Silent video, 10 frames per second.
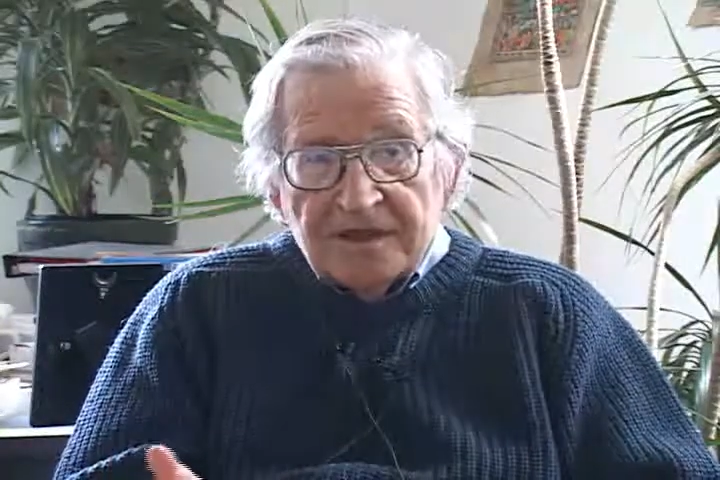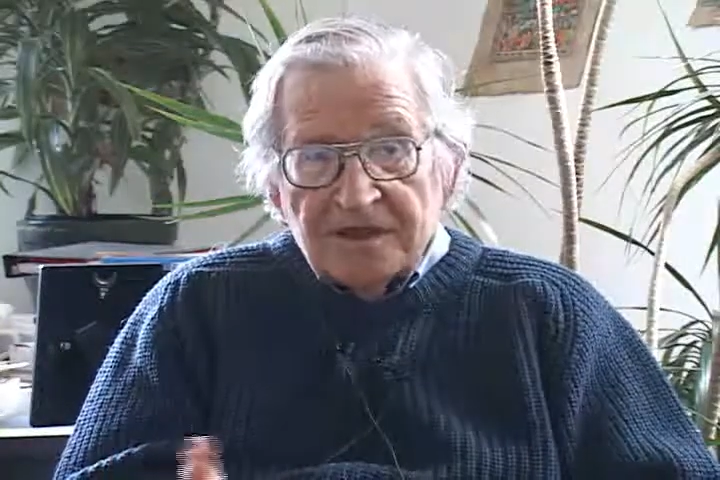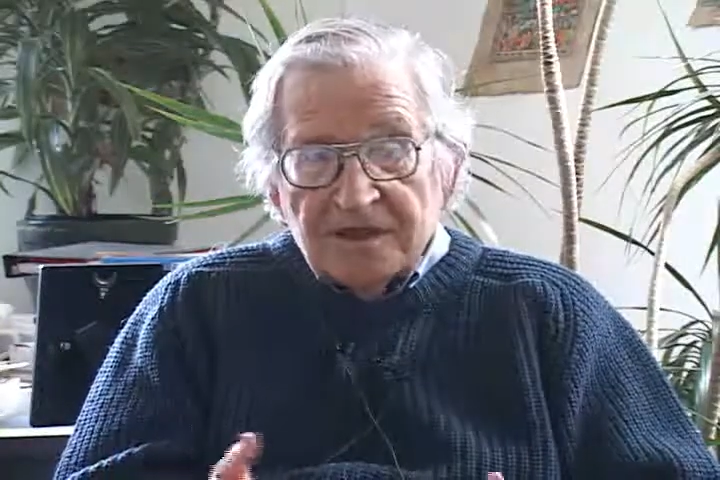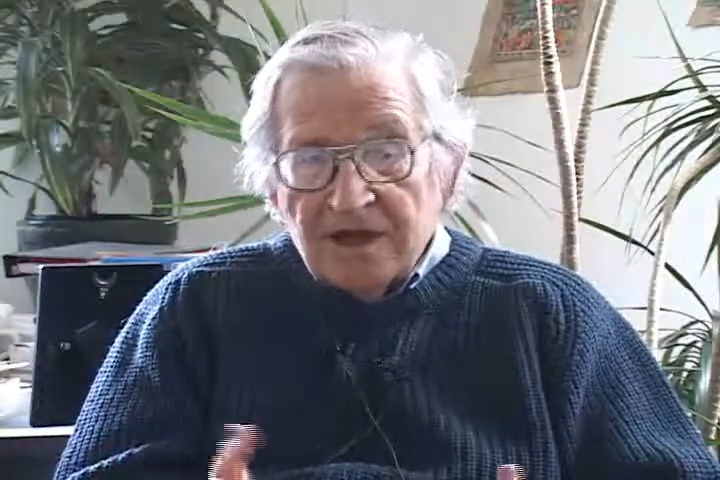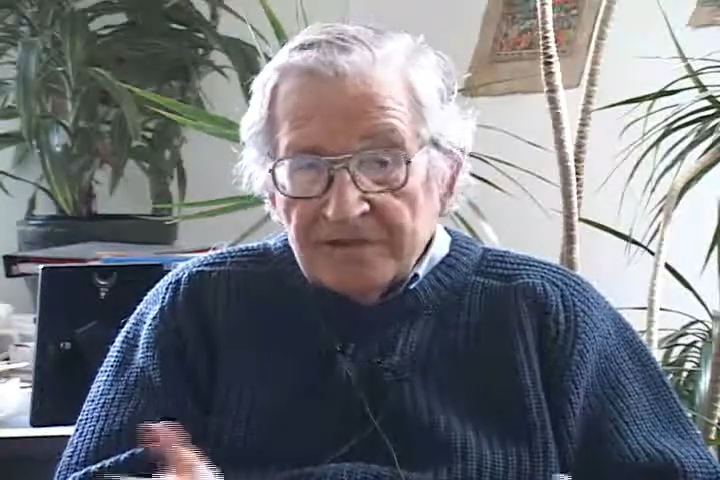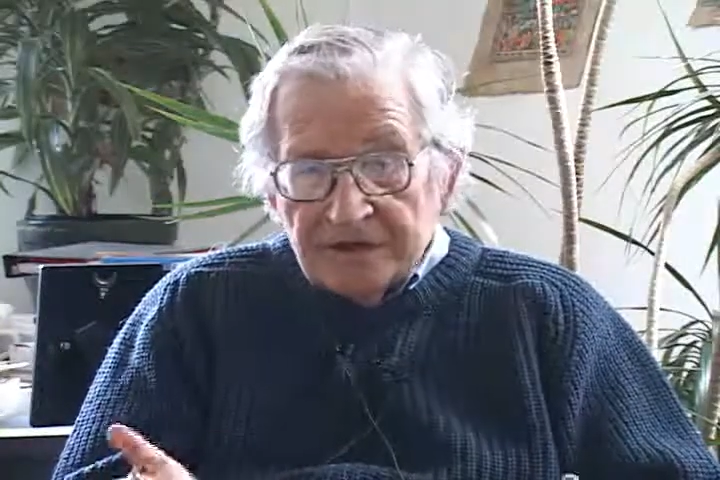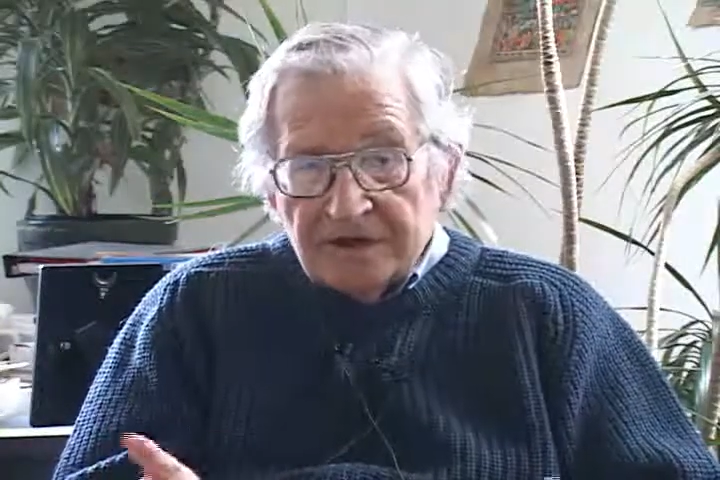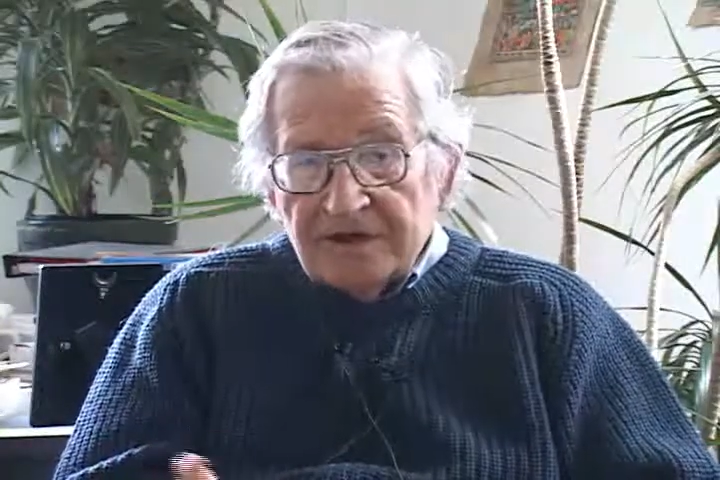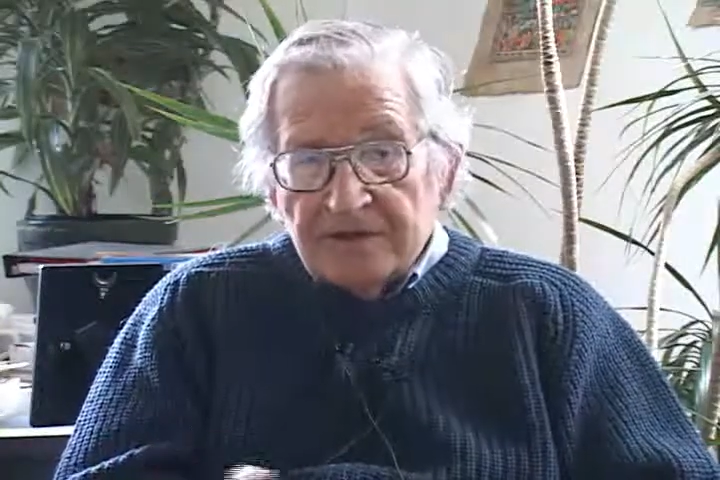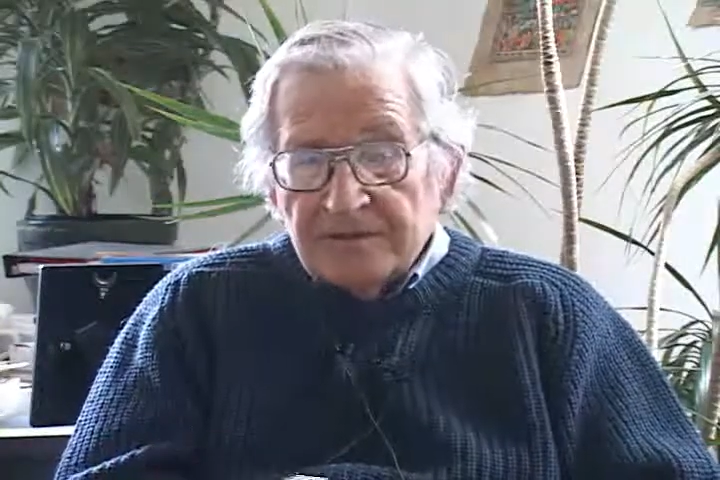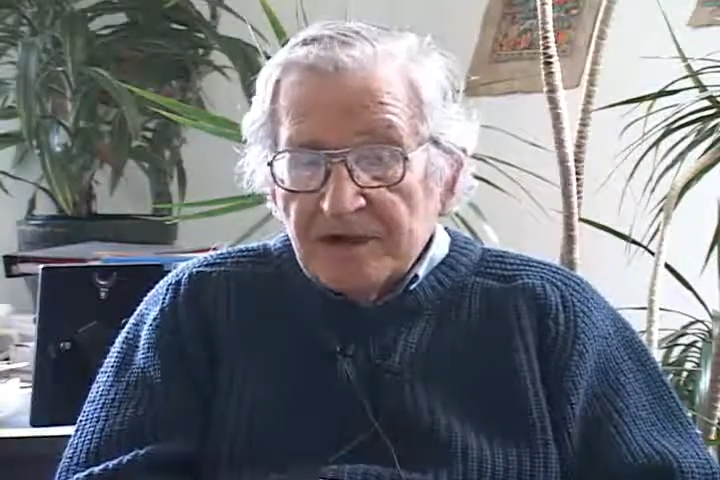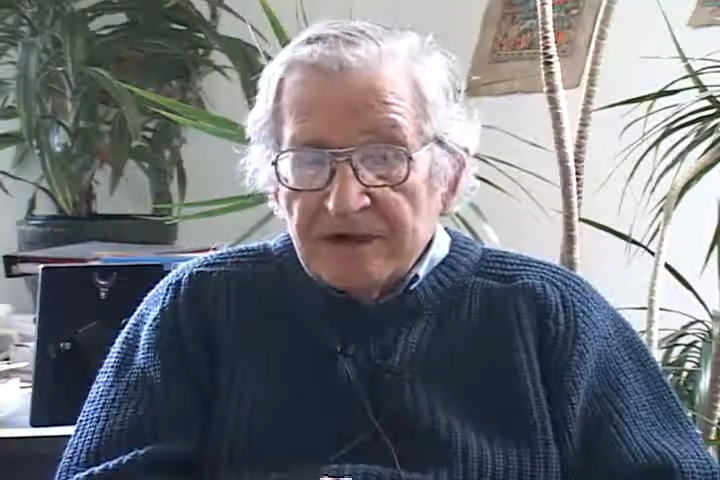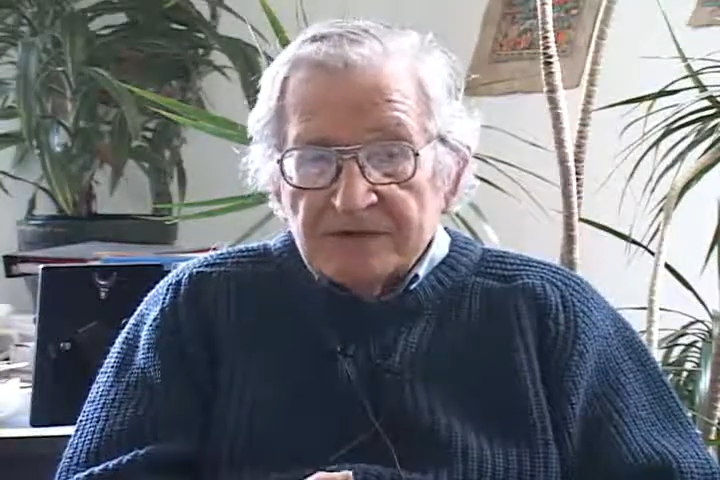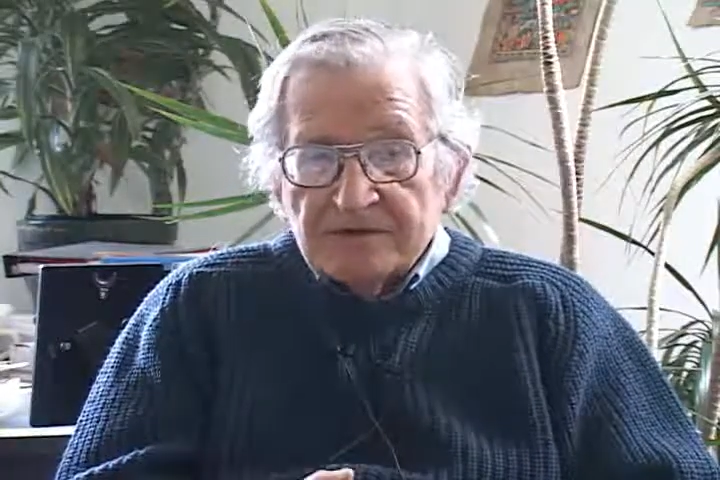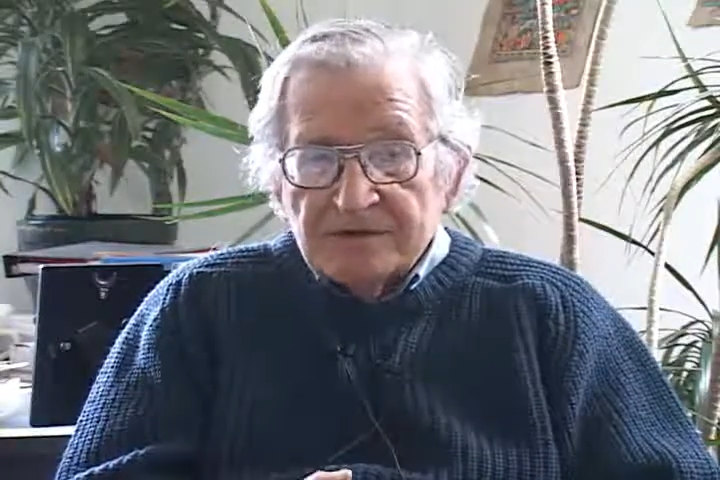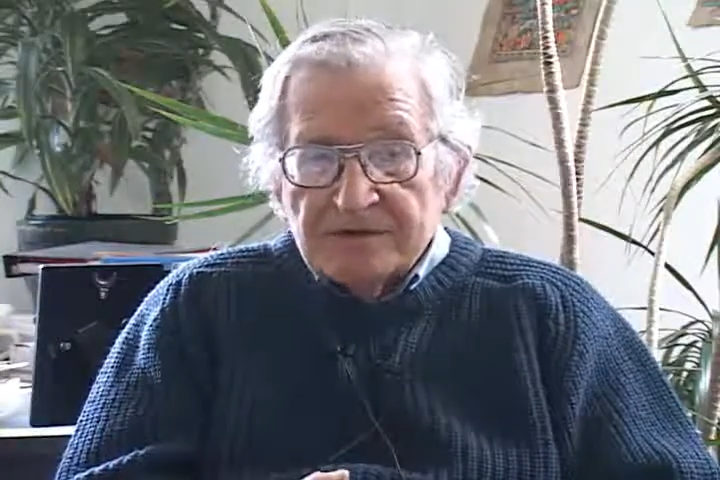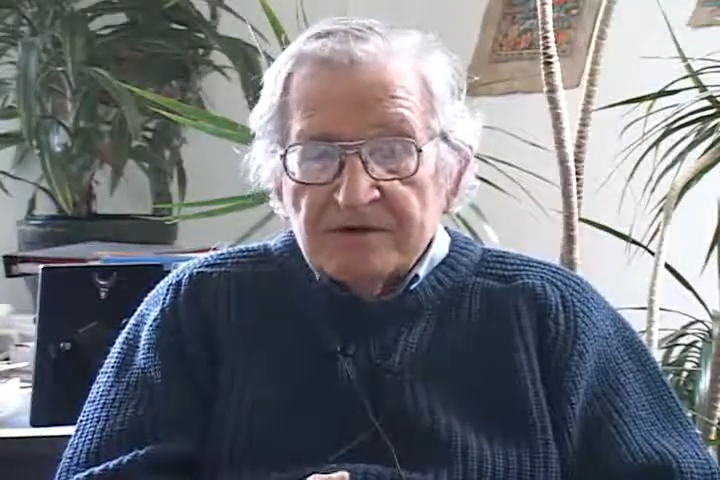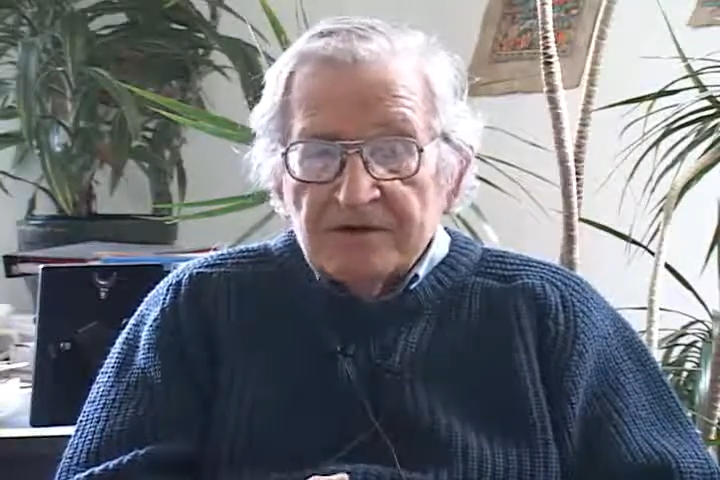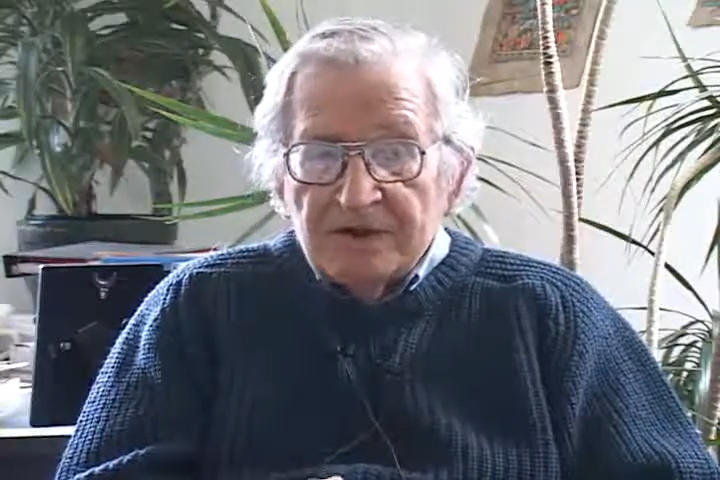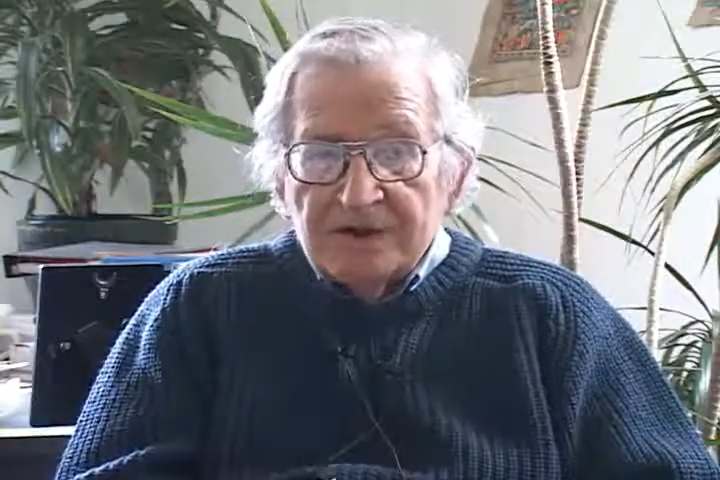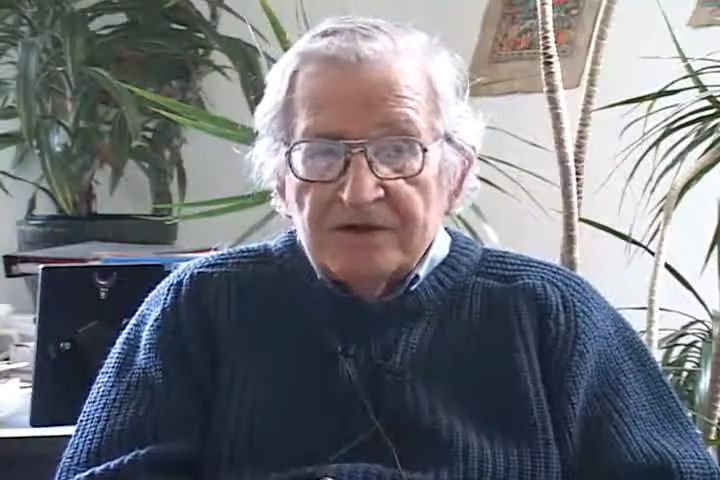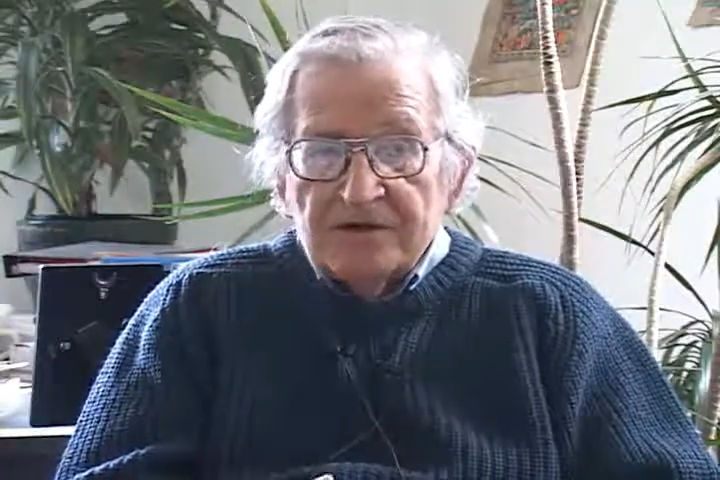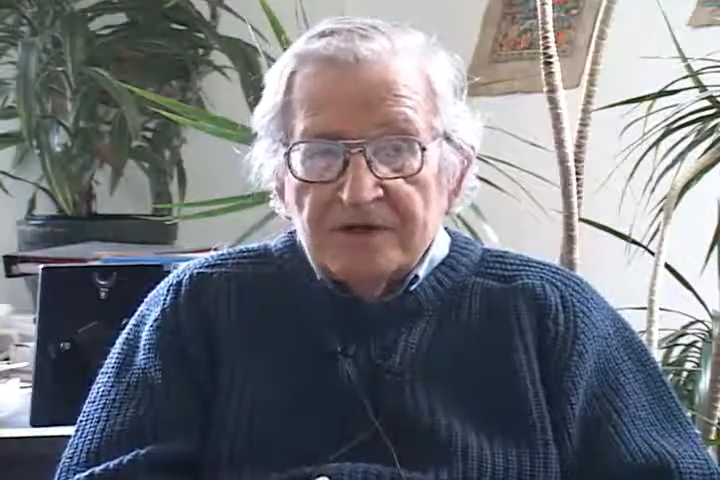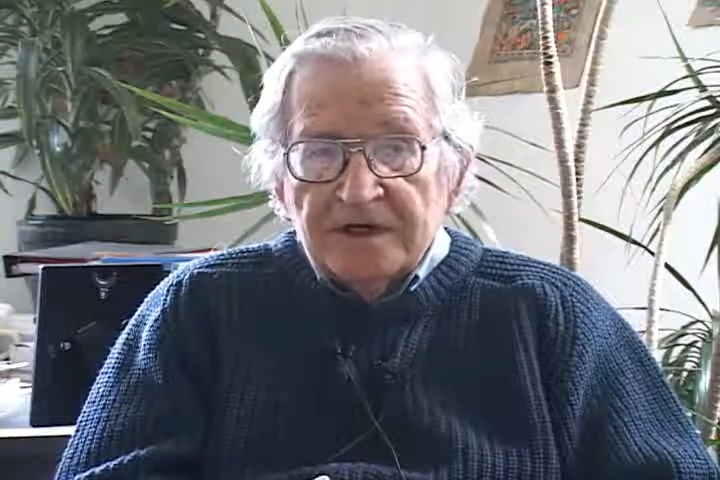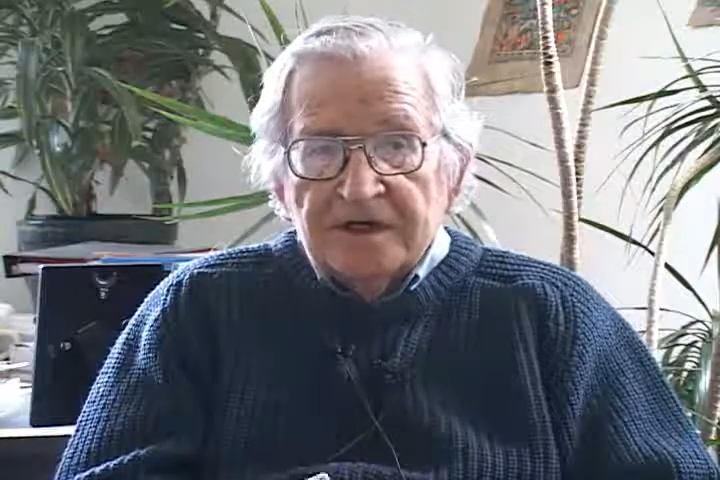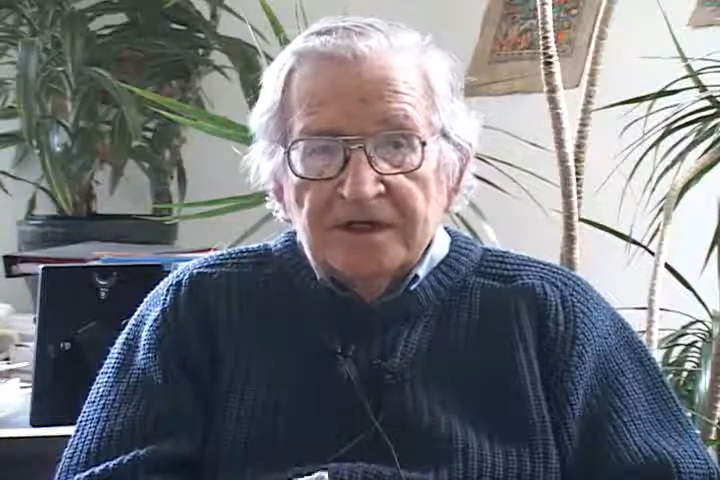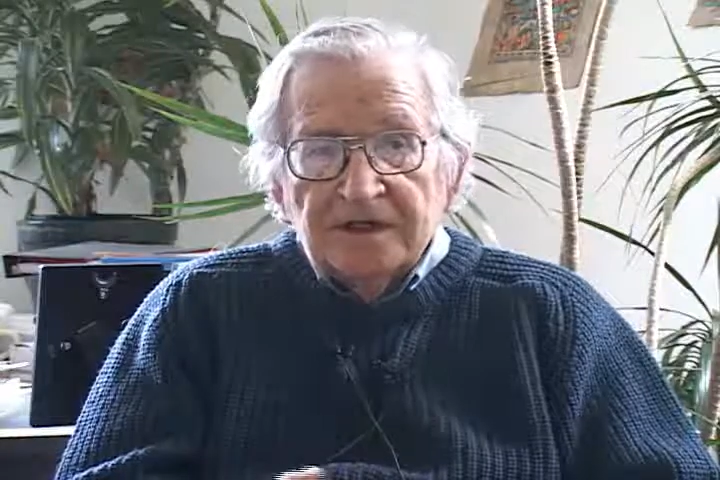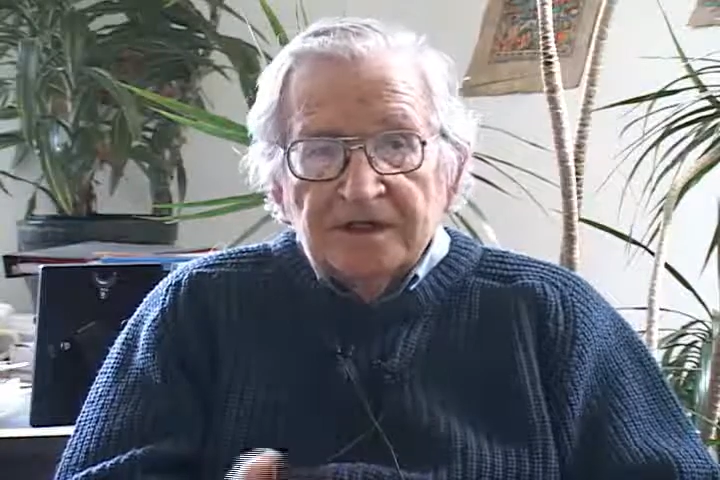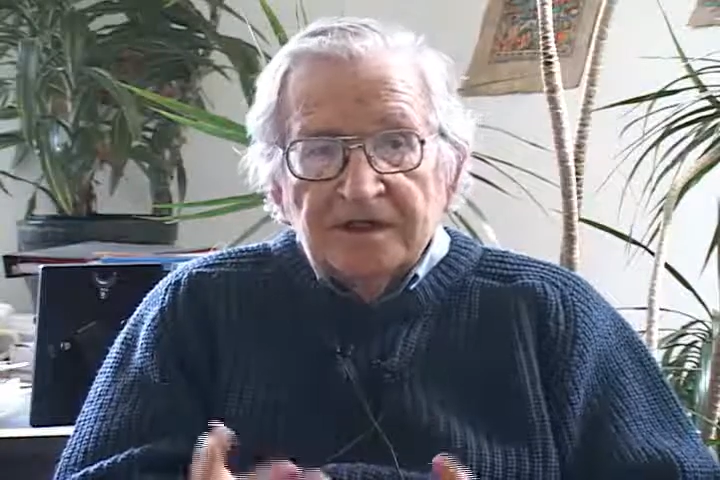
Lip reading: the commentary in the press was quite intriguing.